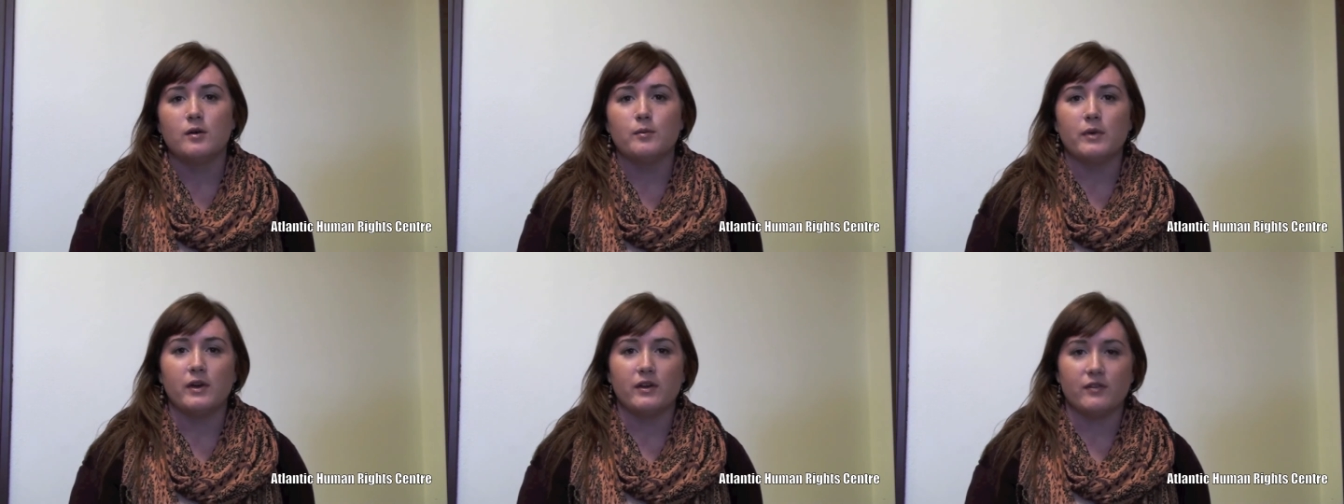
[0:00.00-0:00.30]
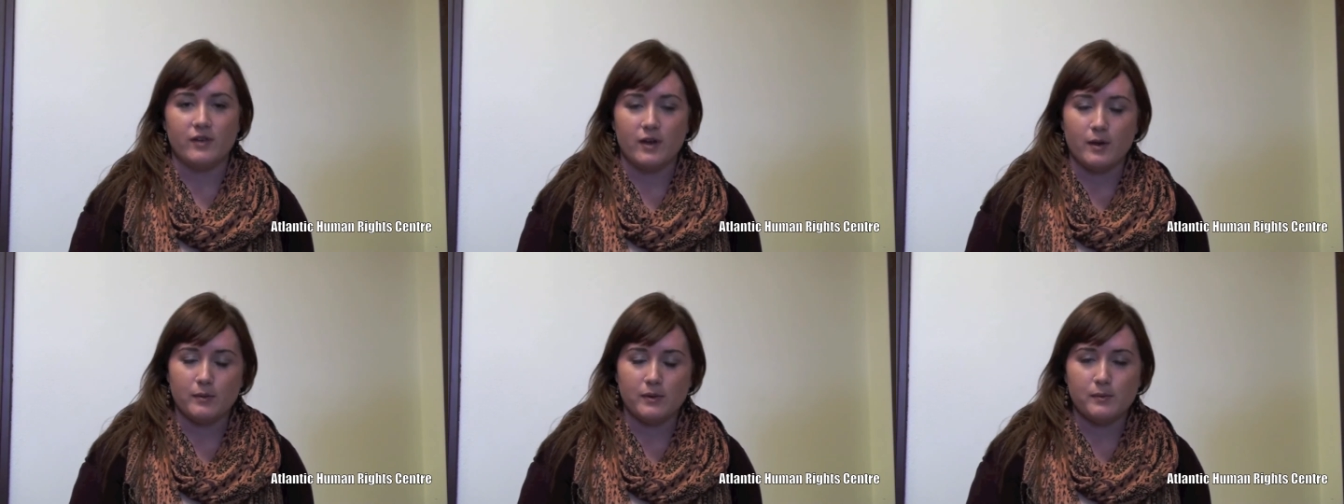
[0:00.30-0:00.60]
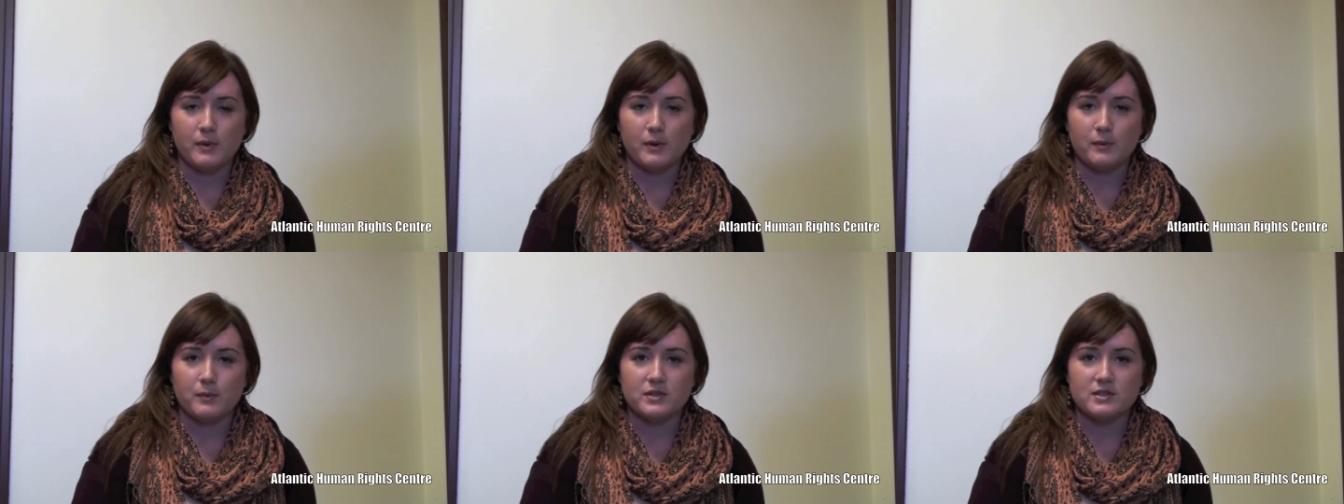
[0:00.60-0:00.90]
my family
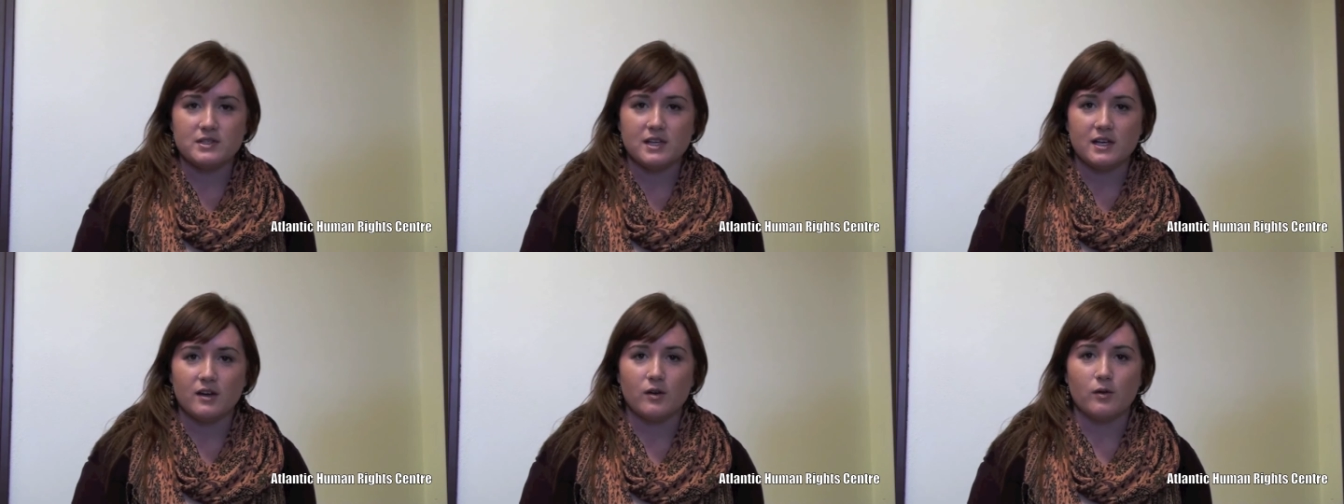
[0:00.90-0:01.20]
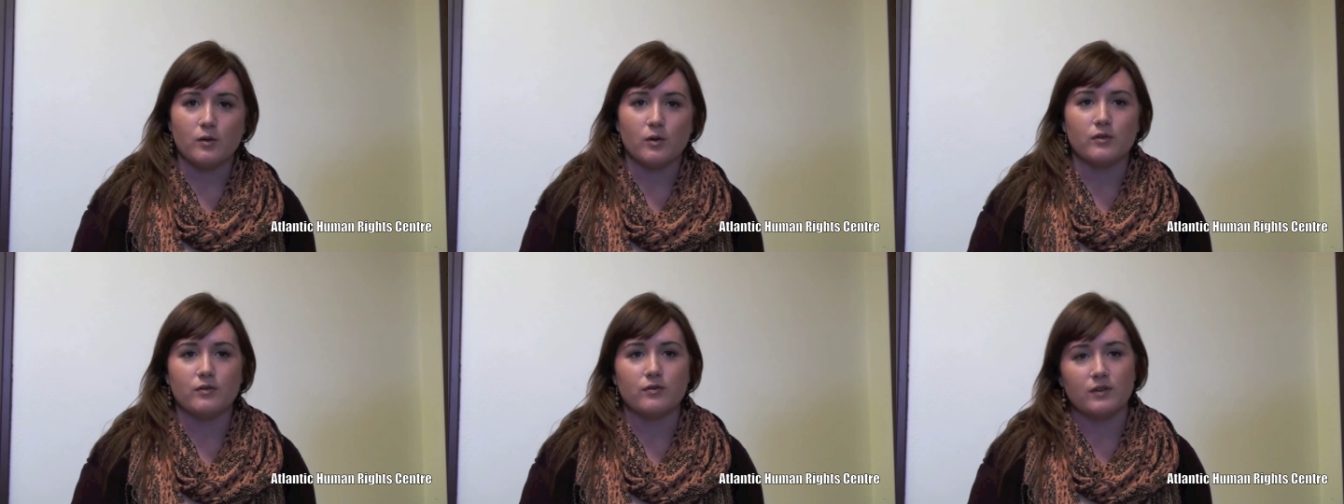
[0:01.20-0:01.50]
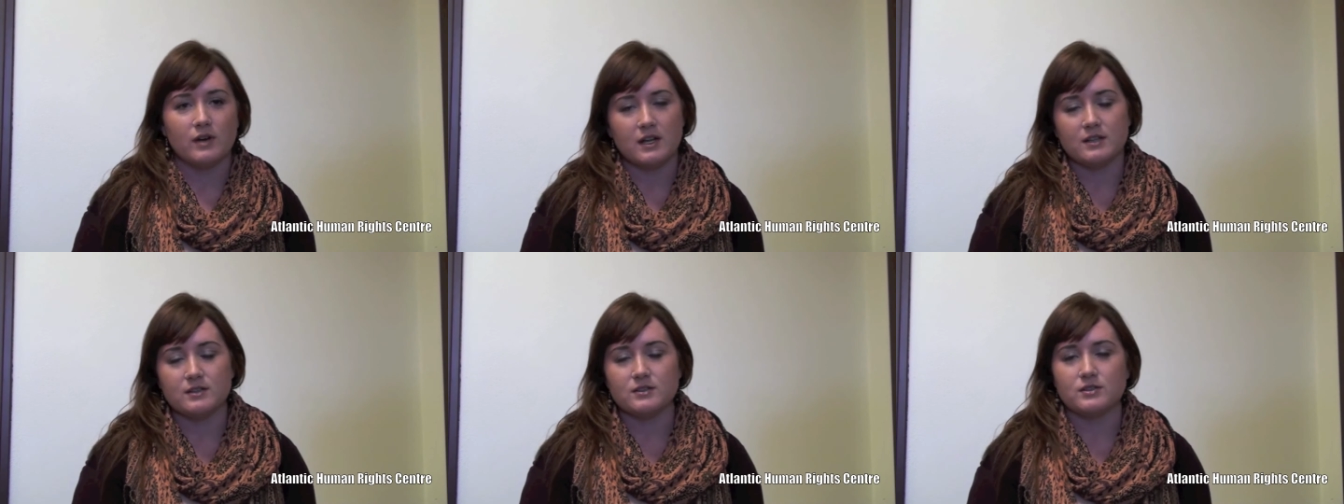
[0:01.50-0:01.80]
members there or
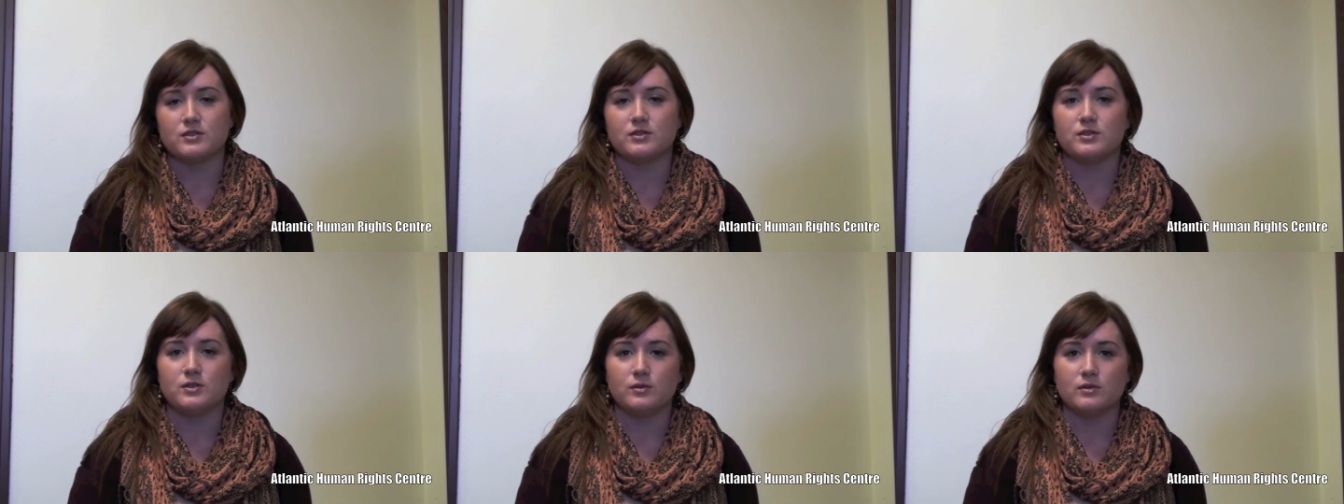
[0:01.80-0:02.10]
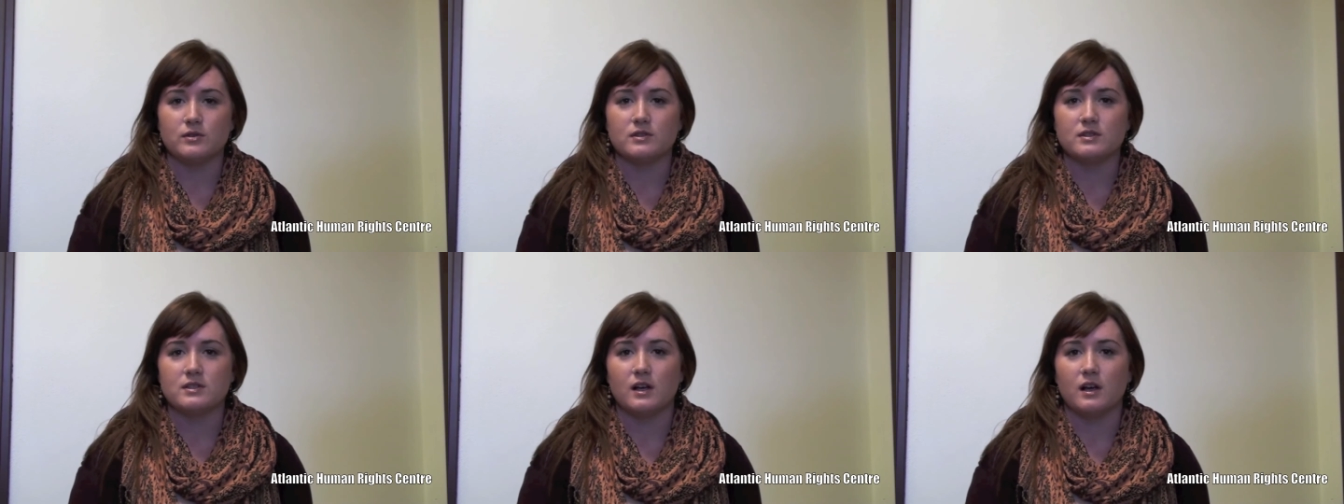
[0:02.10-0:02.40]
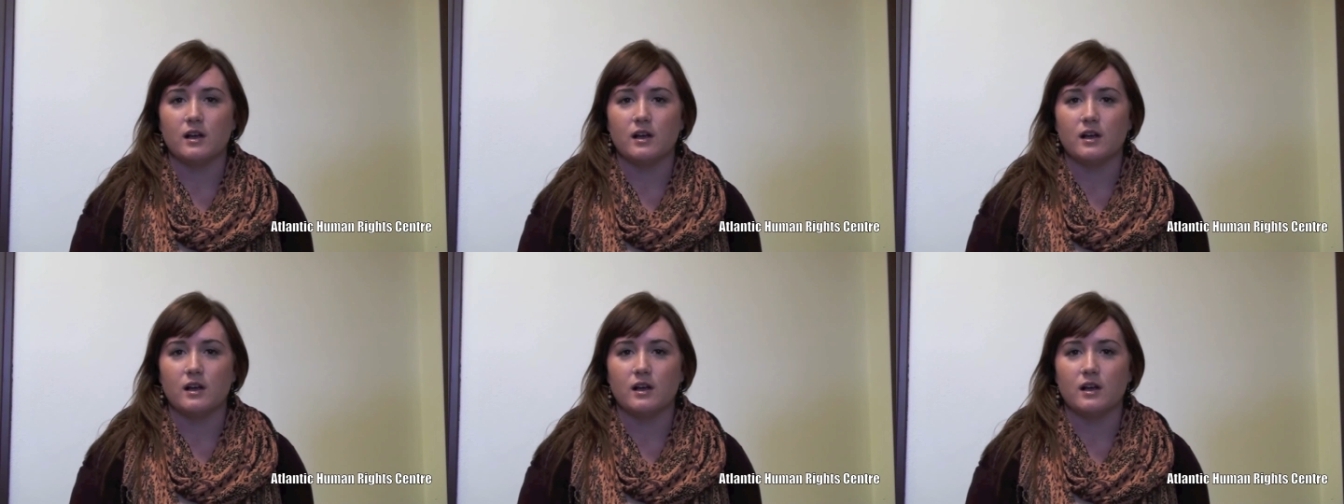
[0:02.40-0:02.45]
friends or students